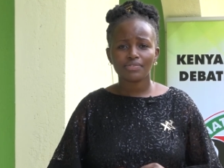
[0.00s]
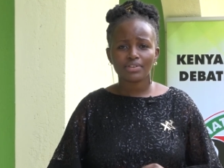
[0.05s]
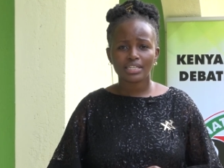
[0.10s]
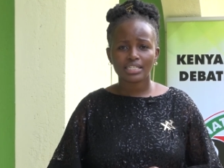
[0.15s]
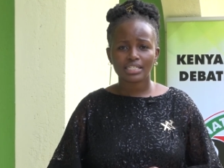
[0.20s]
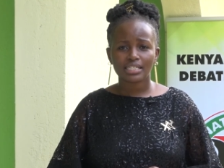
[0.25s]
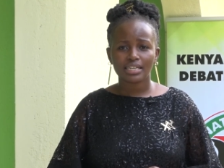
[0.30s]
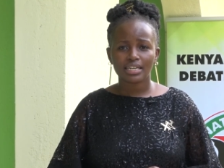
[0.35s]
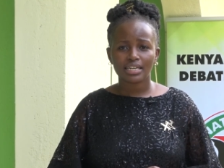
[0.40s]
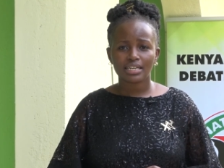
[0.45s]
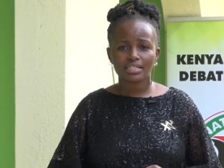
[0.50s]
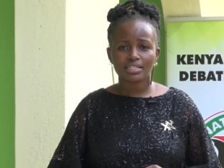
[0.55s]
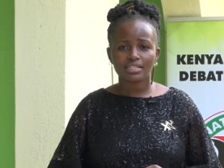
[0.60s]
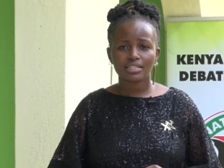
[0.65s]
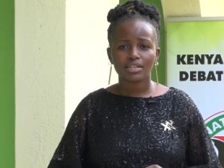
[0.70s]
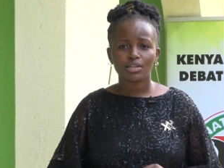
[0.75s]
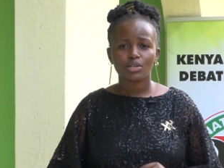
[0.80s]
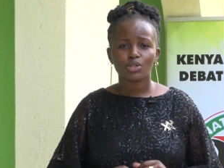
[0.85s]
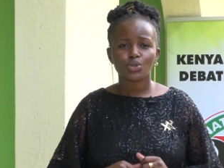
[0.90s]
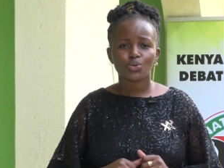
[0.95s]

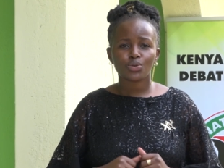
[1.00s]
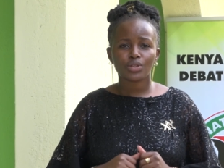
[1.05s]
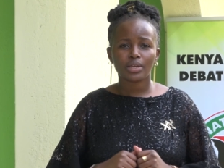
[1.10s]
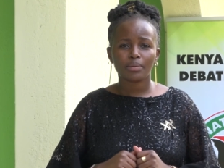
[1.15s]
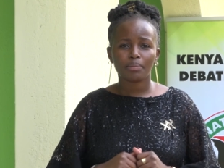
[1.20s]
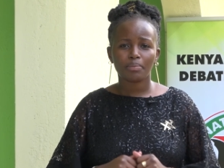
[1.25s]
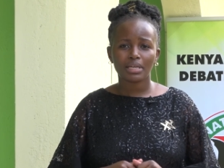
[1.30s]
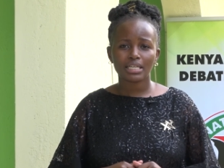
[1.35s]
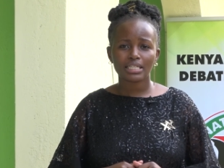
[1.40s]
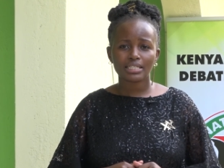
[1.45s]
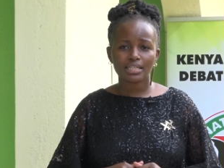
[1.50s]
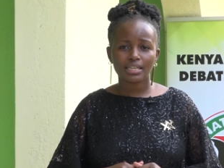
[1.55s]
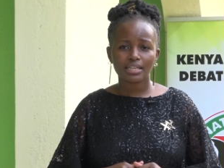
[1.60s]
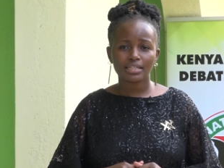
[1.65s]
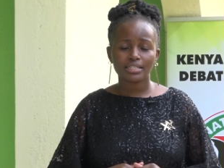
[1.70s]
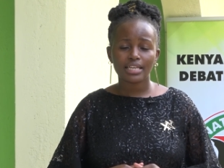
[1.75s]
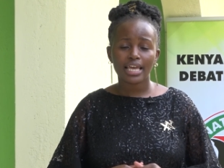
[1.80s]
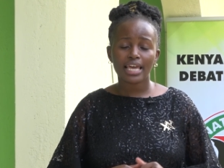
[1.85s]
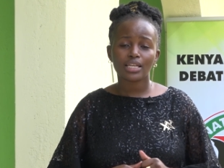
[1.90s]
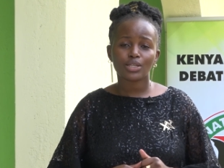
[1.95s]
listeners to the
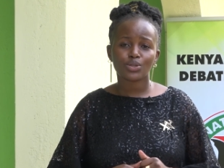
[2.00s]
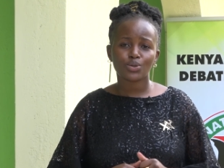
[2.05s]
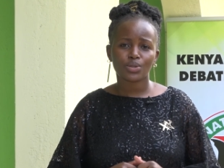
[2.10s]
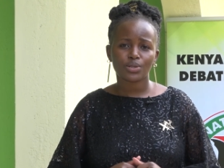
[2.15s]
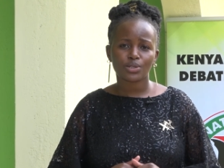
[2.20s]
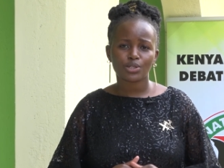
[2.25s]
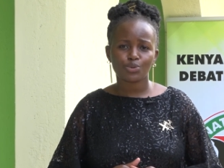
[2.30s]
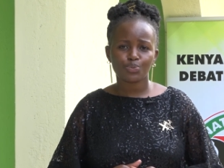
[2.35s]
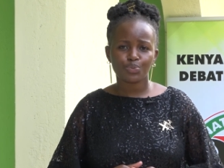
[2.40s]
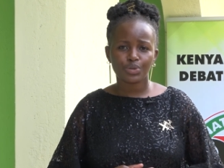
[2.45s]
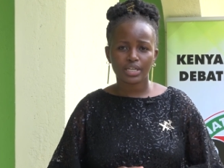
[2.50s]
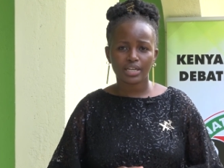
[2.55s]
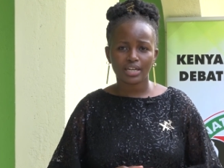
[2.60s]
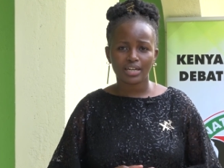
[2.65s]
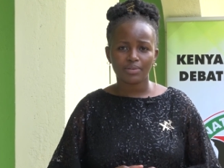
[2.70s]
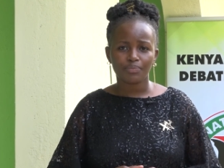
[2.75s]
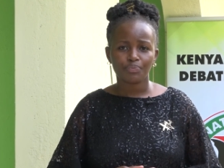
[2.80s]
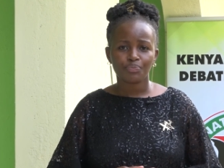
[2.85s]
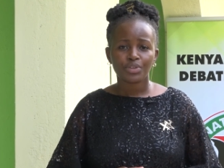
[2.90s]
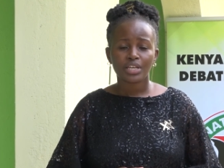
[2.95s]
message and to the speaker.